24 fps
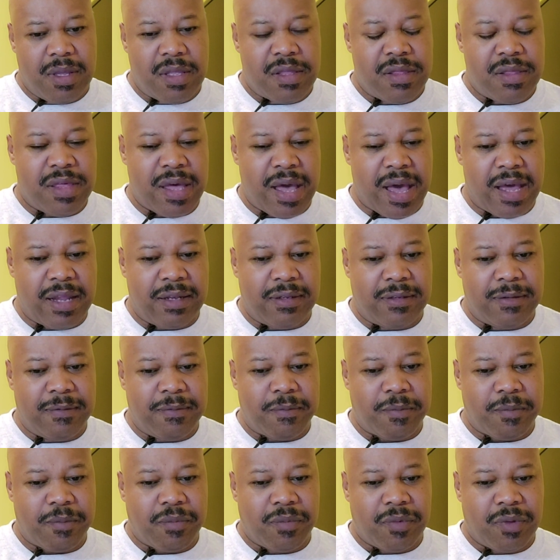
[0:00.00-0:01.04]
that
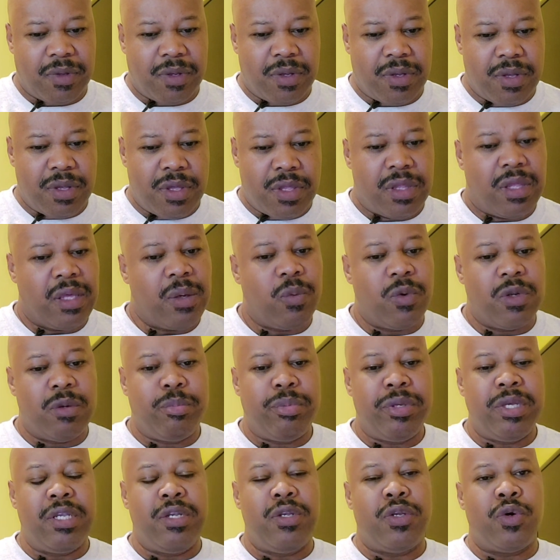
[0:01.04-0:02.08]
there would
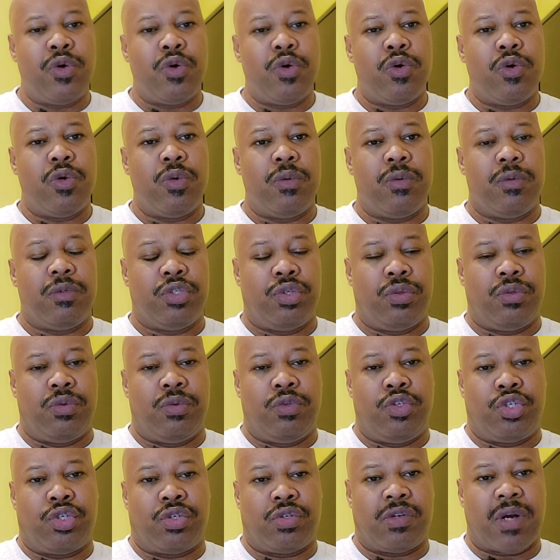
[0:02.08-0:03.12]
be no
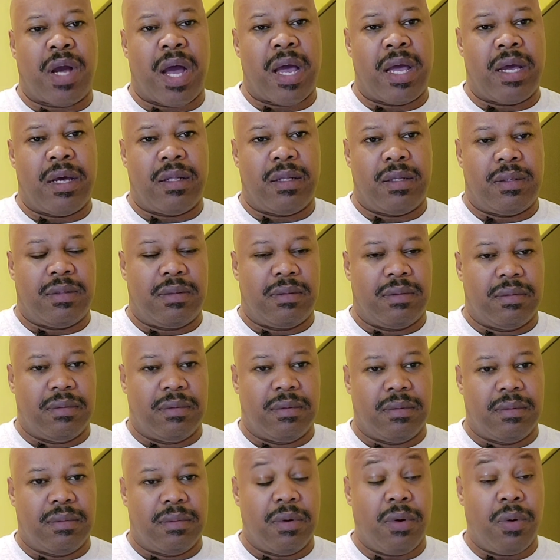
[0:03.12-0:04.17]
trial
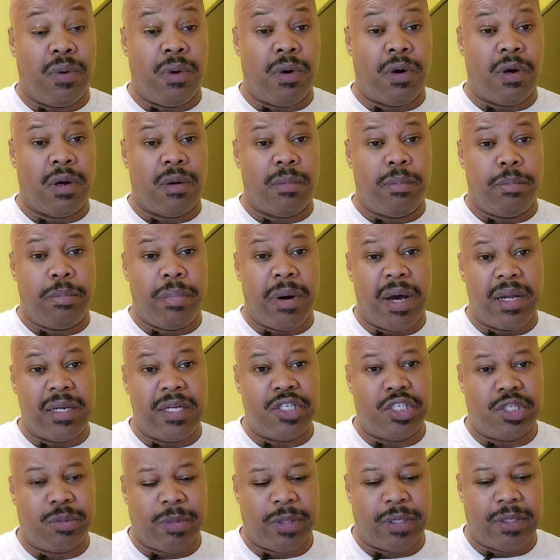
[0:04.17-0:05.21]
or
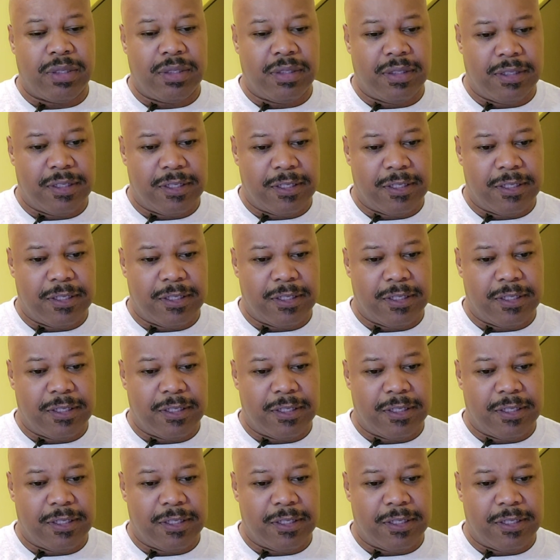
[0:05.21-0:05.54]
punishment.